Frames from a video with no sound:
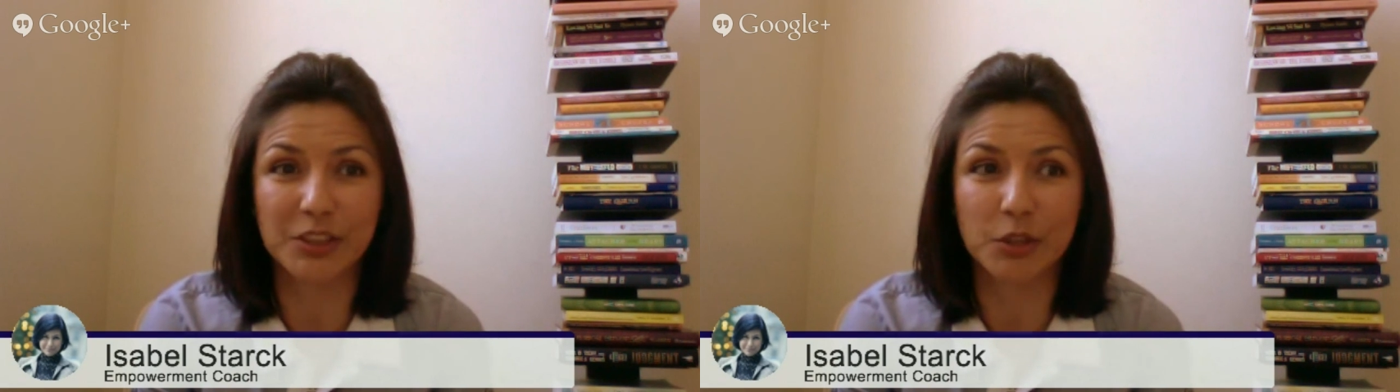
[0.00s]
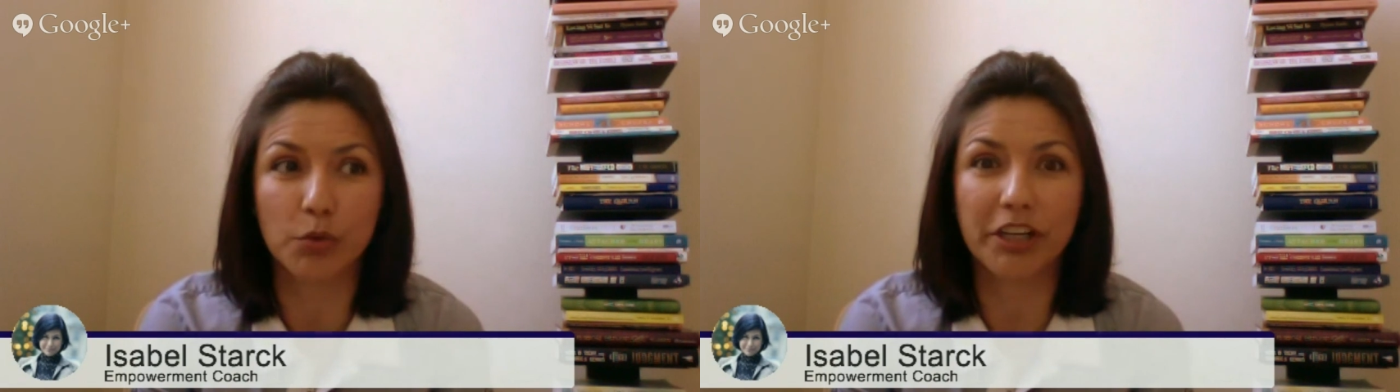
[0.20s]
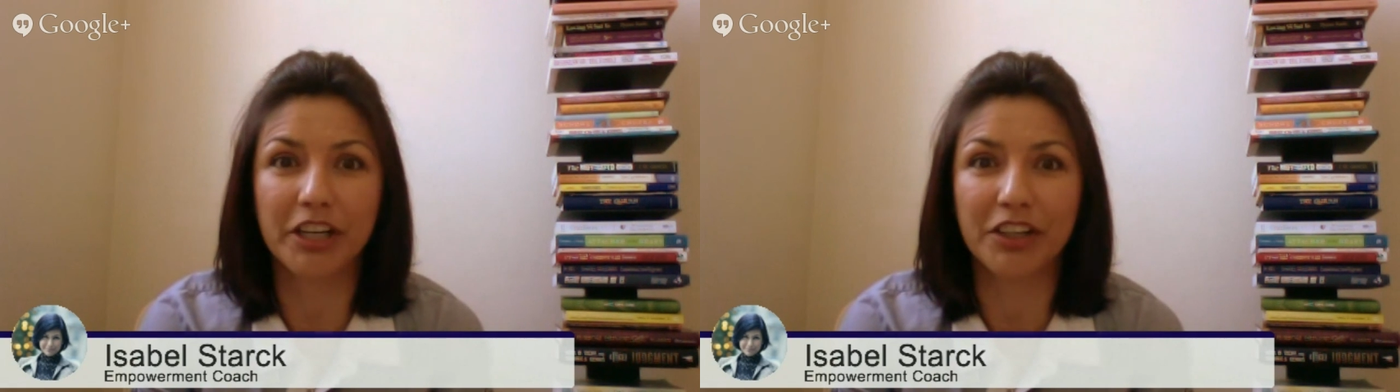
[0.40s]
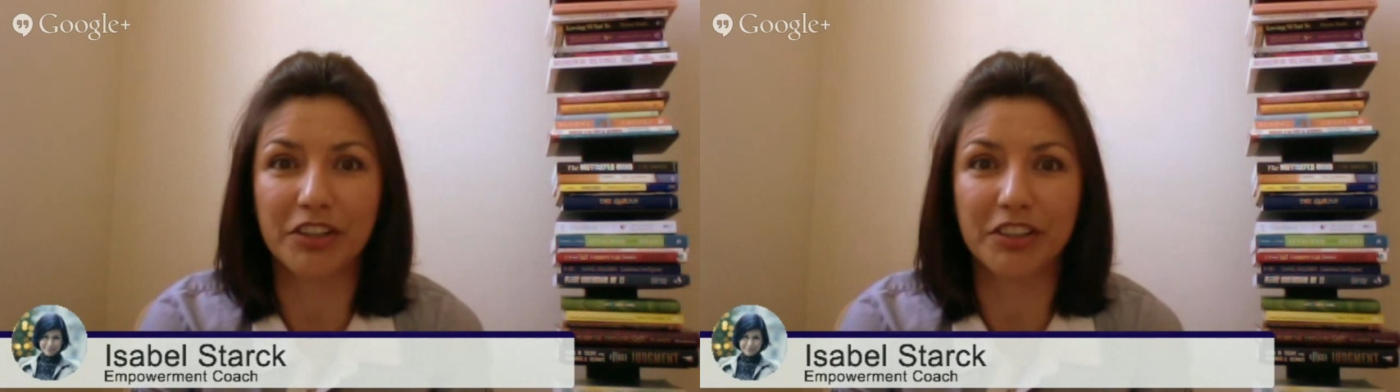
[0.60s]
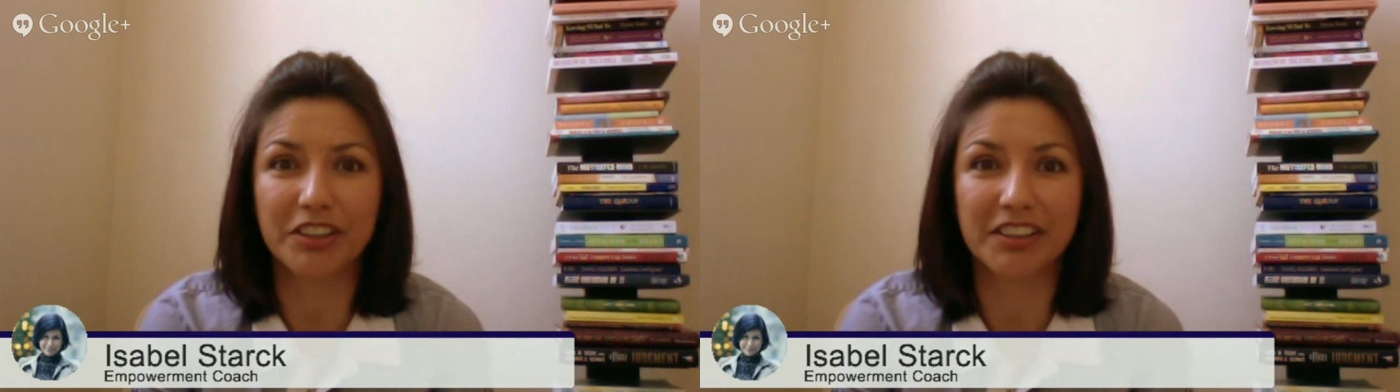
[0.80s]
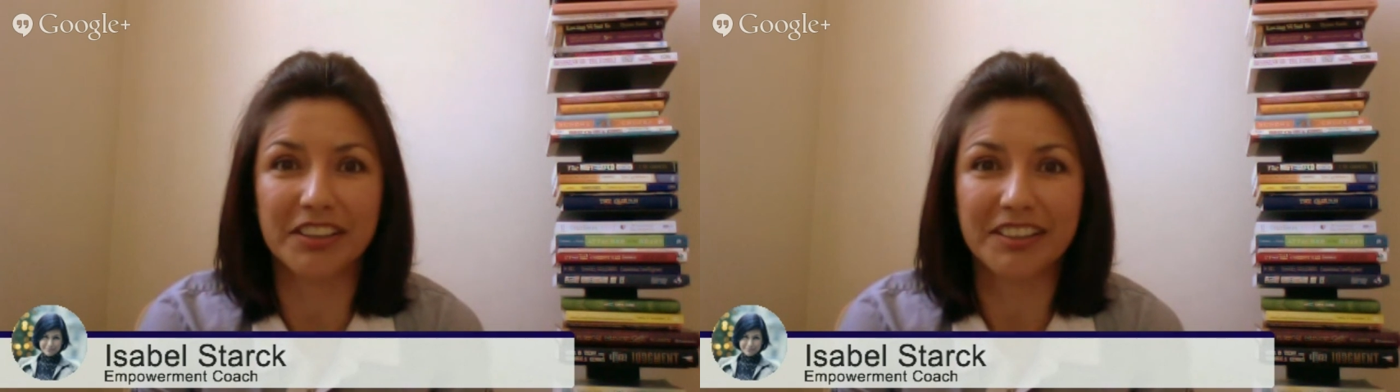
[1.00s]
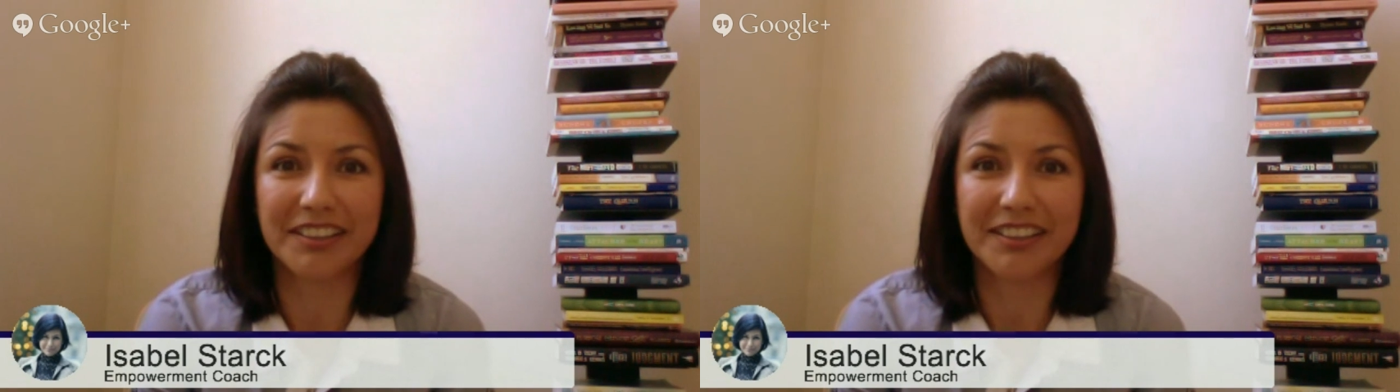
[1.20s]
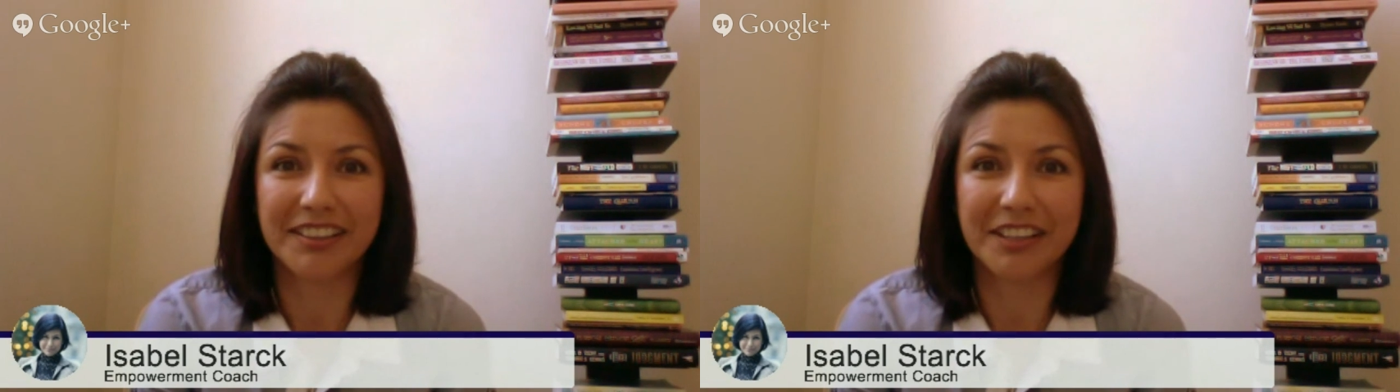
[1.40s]
working on your
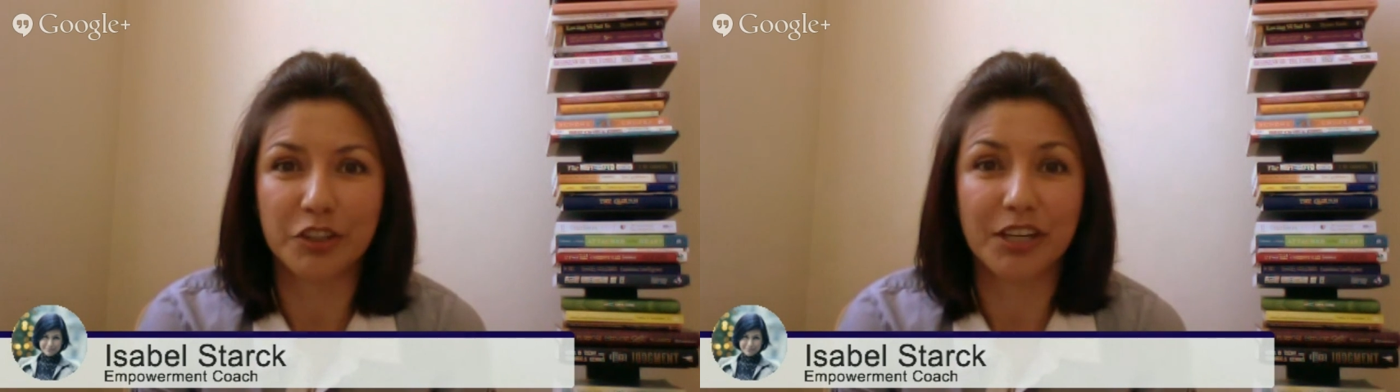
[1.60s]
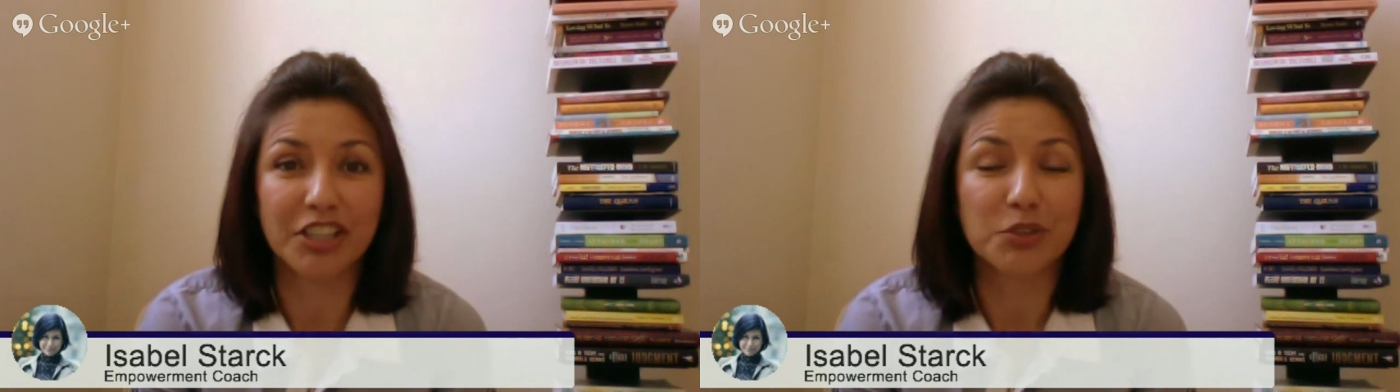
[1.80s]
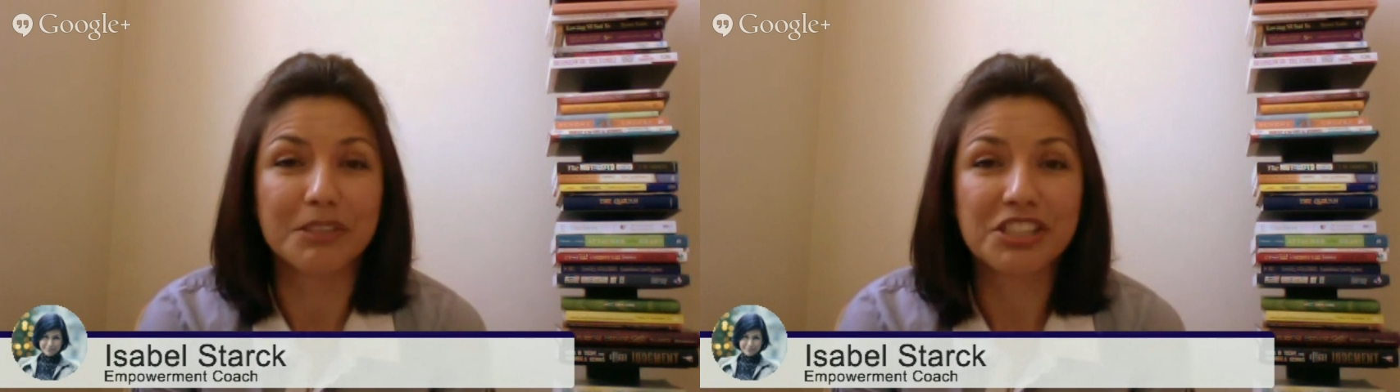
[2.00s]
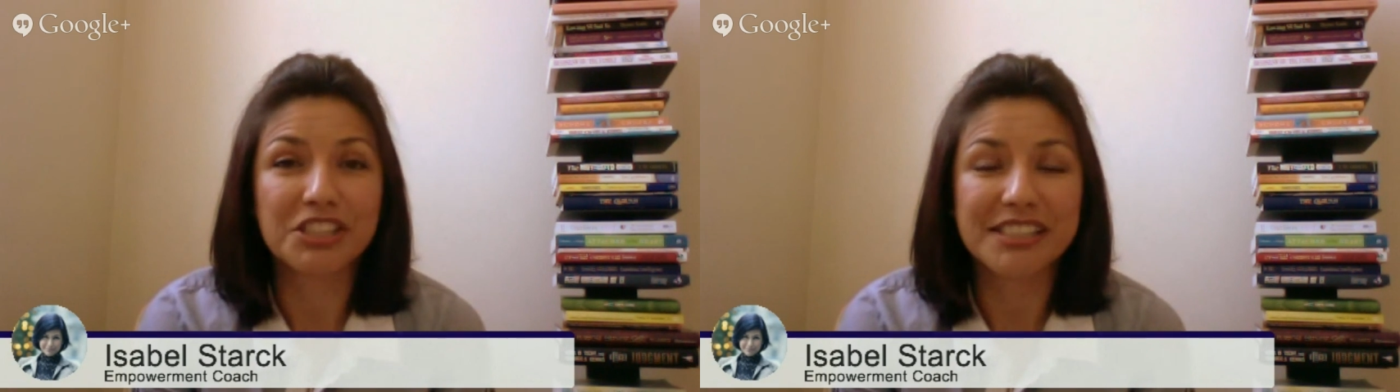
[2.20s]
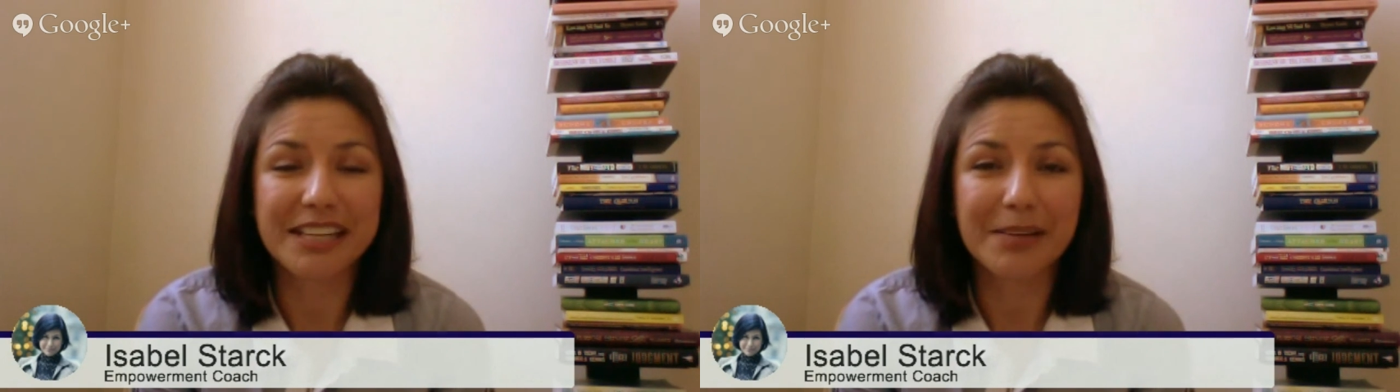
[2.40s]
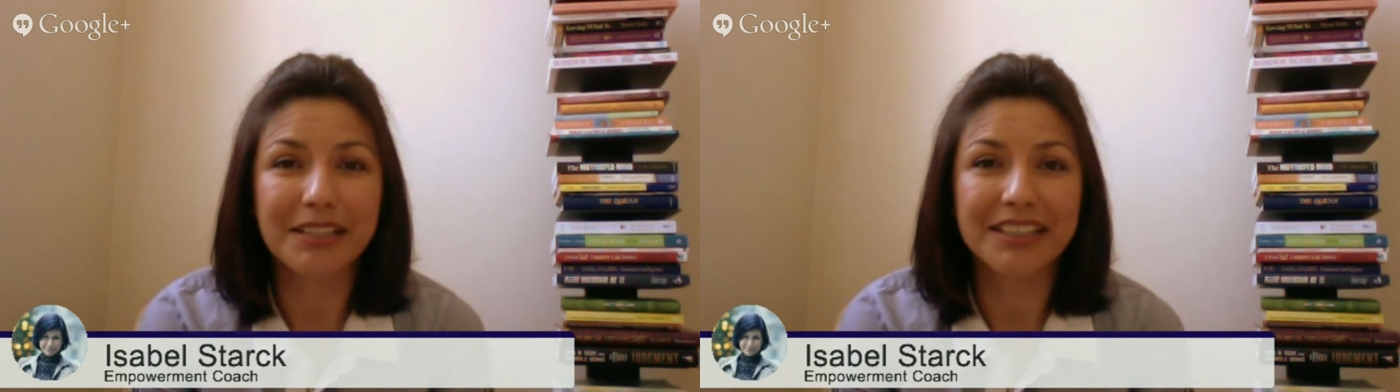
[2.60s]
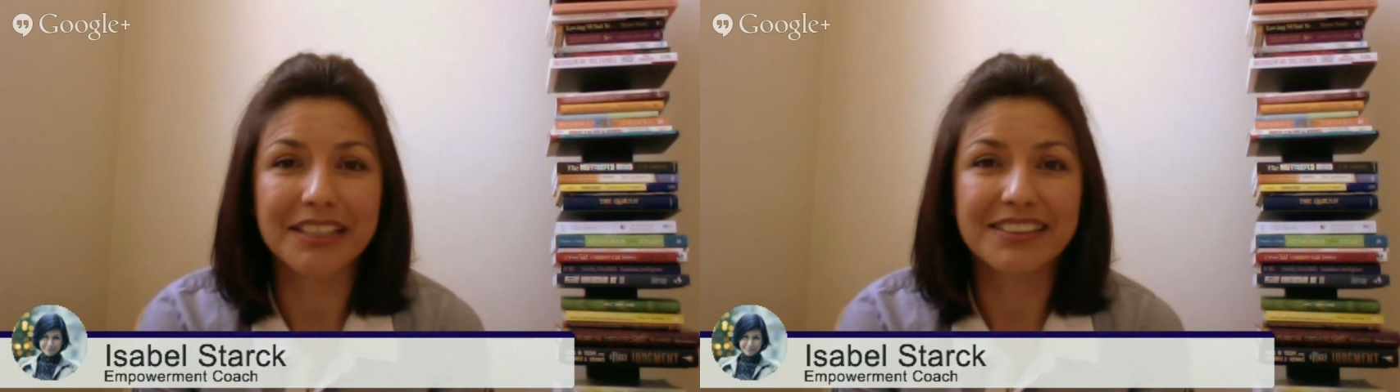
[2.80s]
actual mission statement.